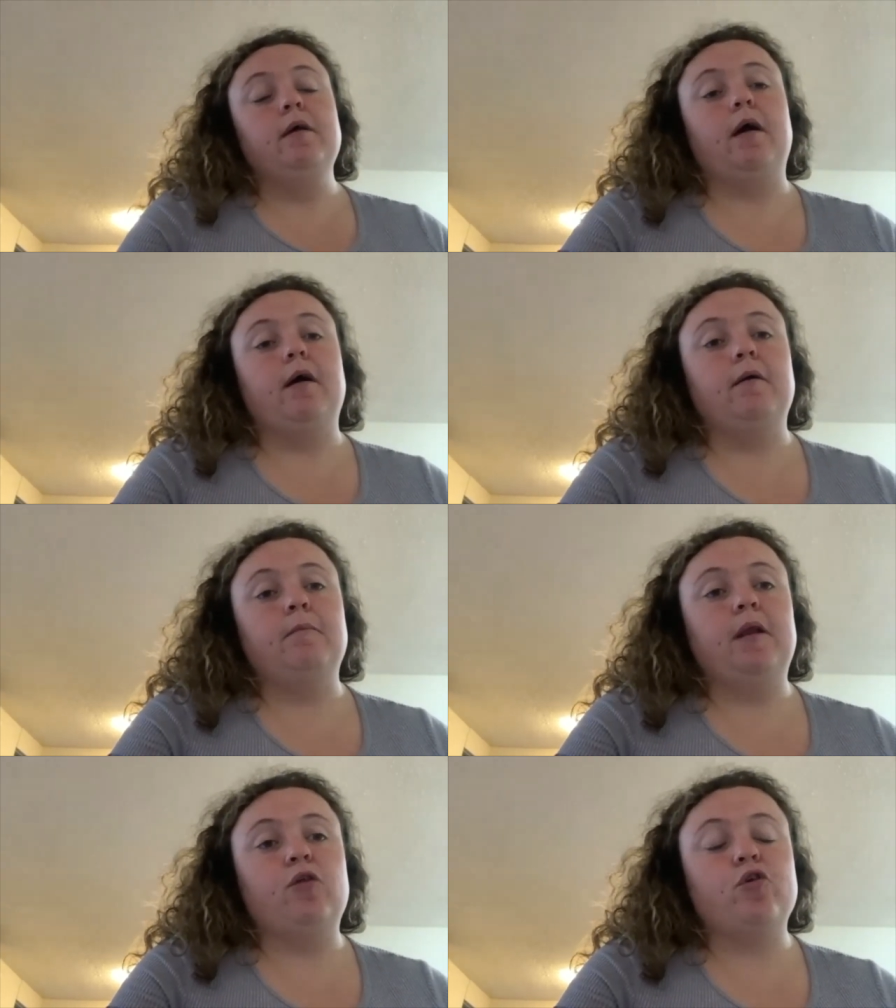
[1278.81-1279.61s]

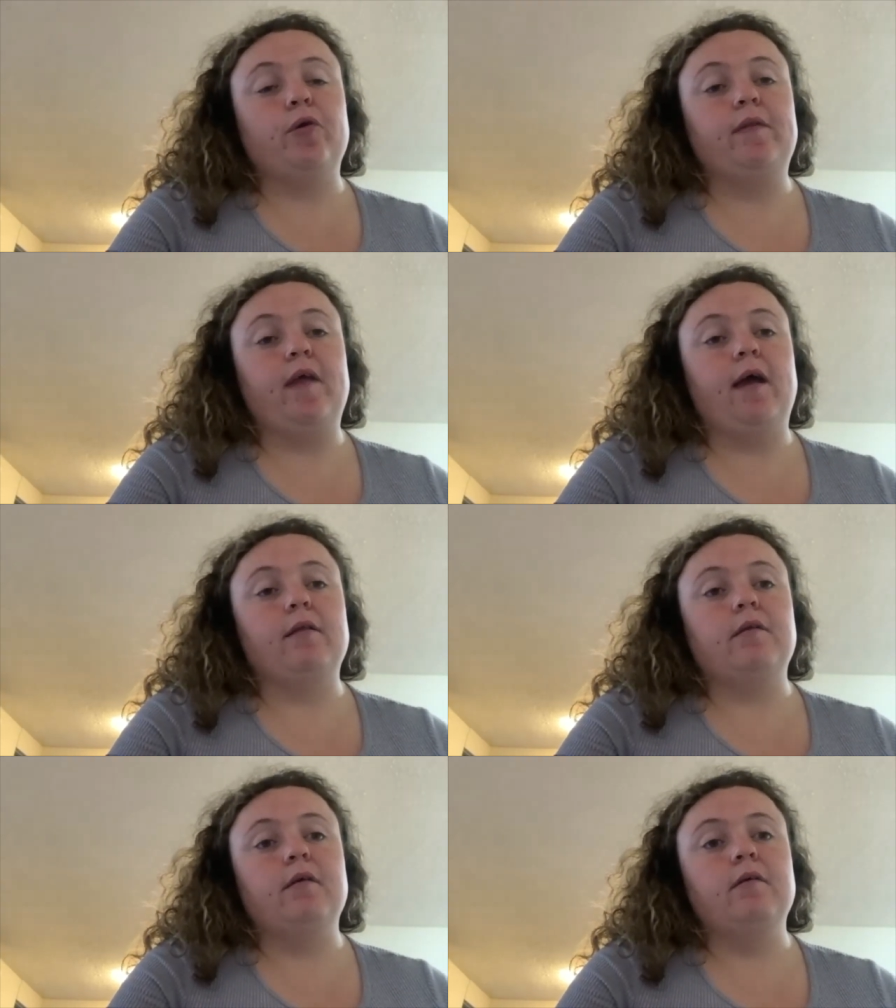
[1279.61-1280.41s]
And ensuring
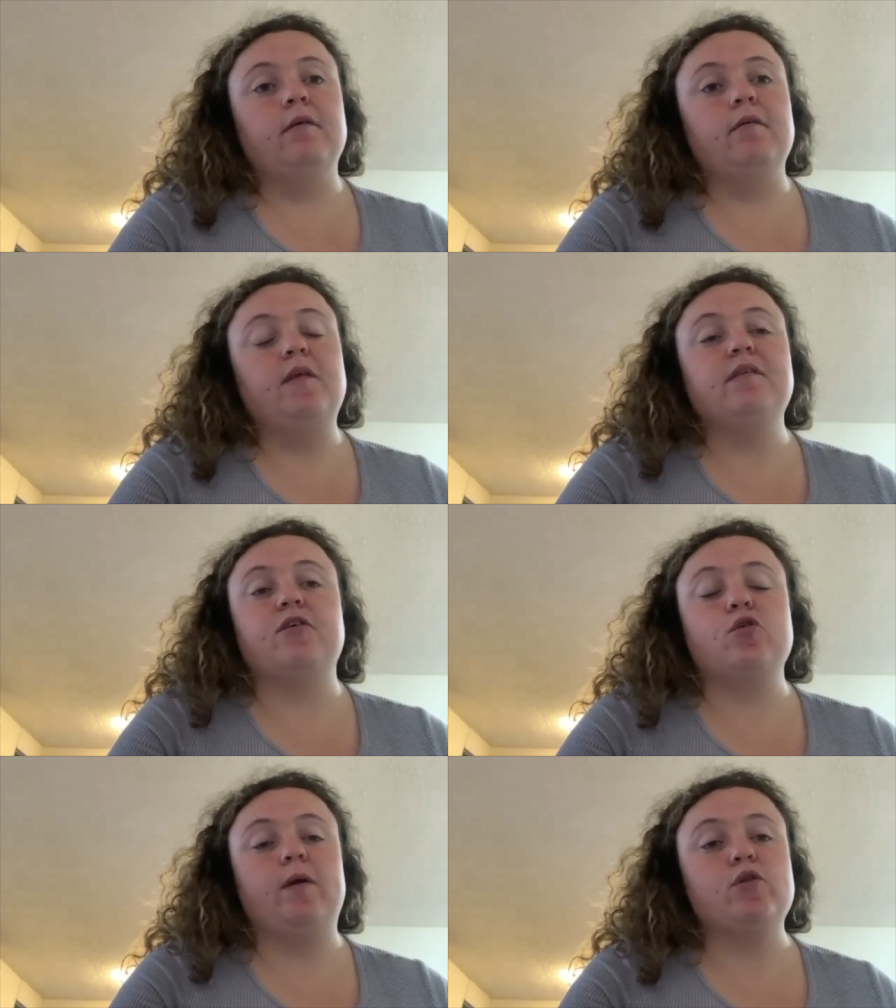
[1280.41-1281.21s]
that these
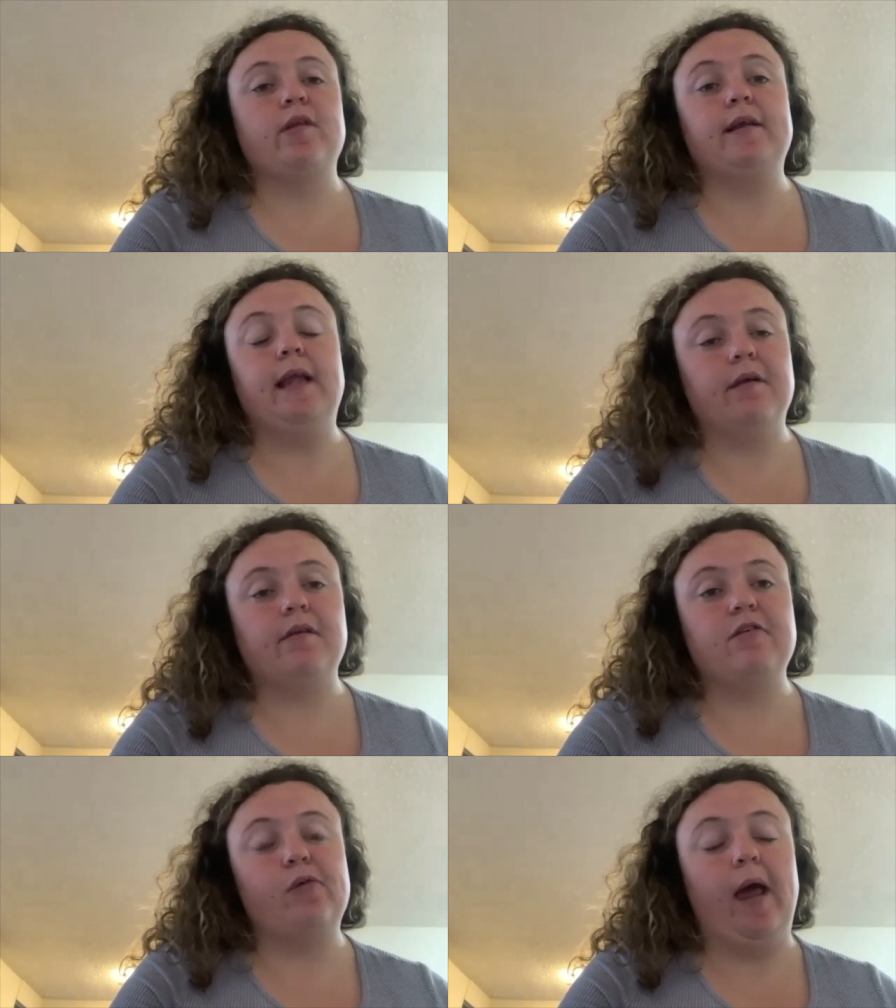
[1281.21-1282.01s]
situations like
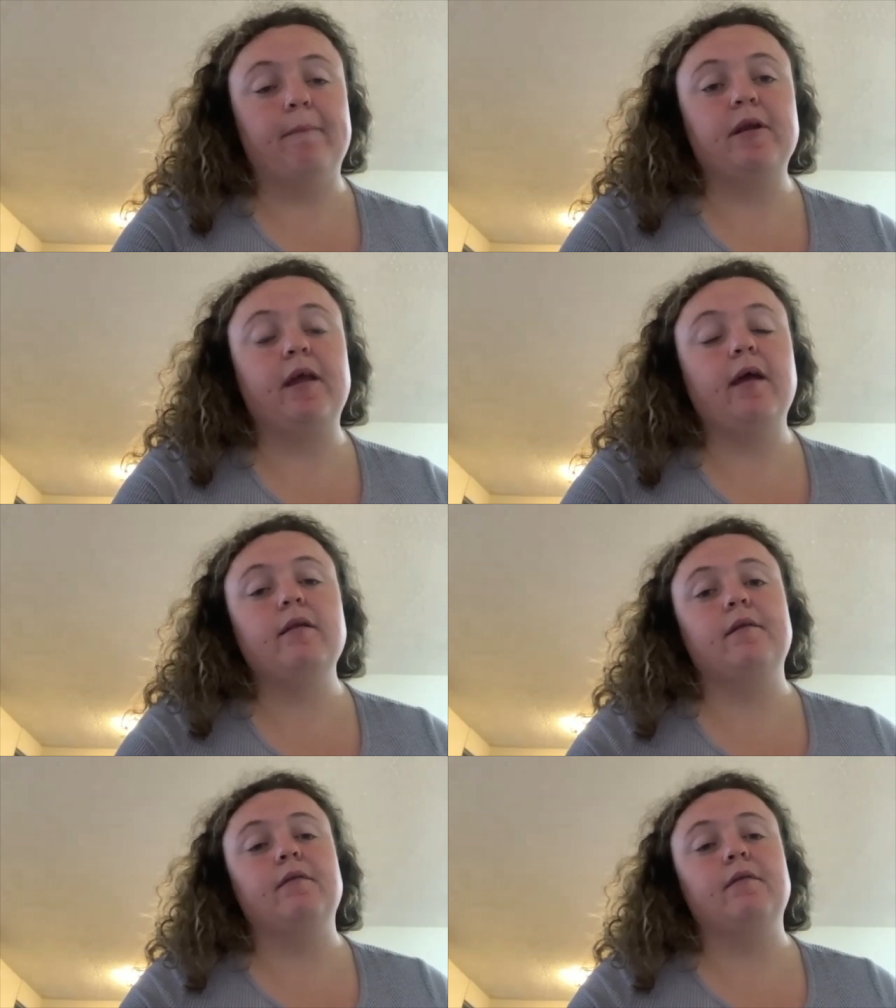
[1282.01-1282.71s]
Lexi's don't happen again.